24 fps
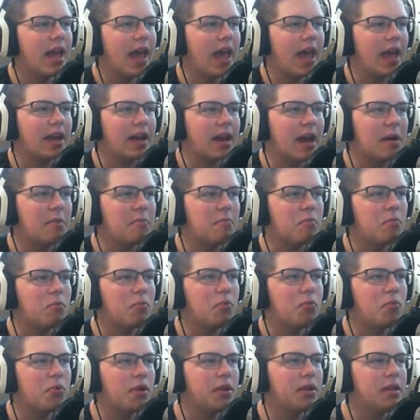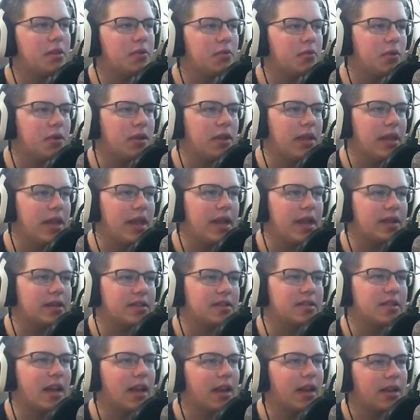and I'm really
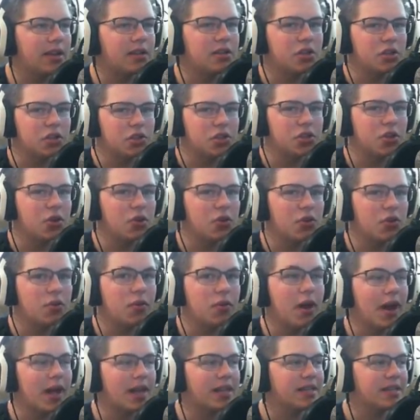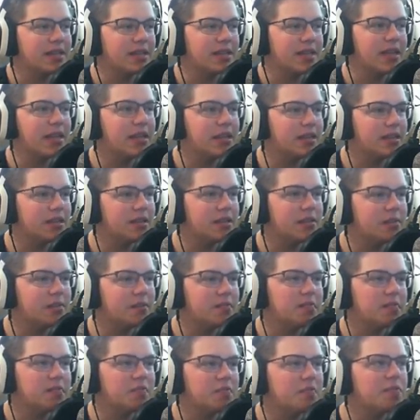excited to show you guys this
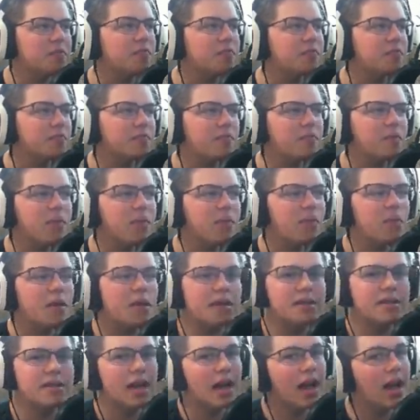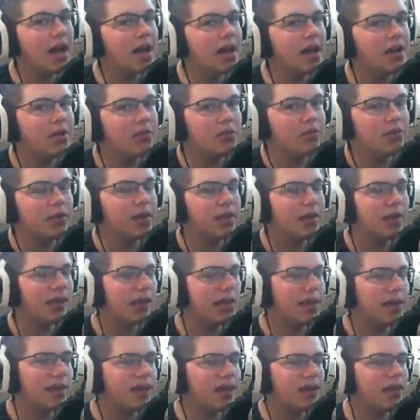because I really
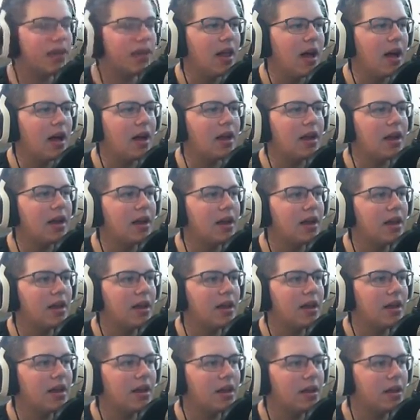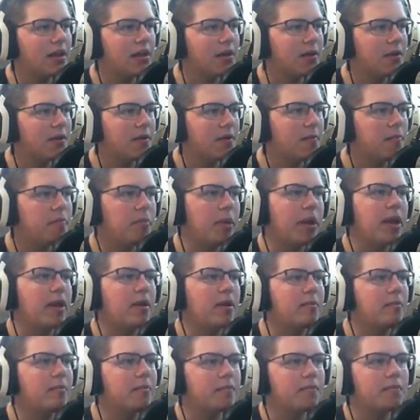like it a lot.
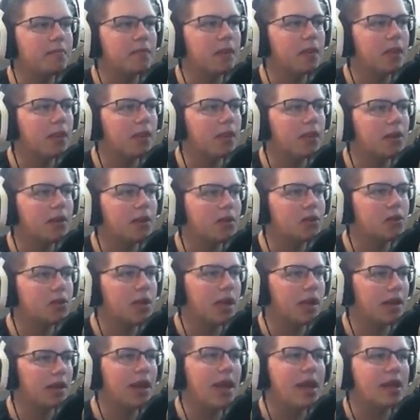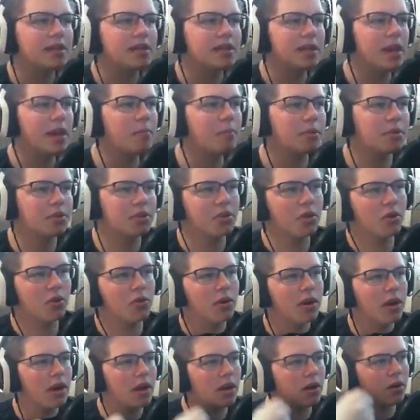Bam. So yeah, last
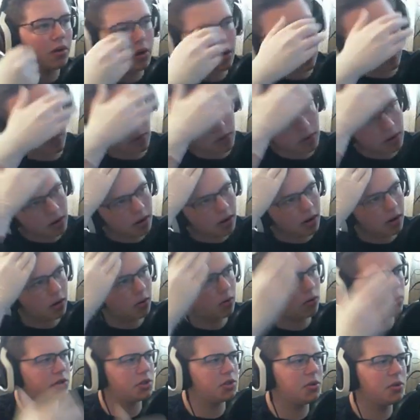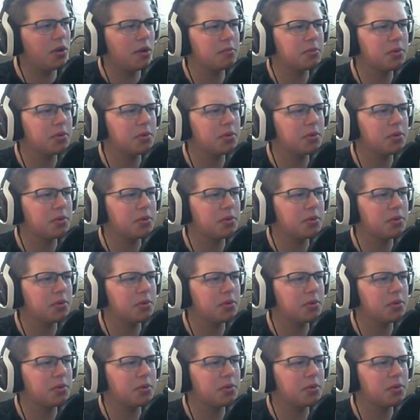episode, or two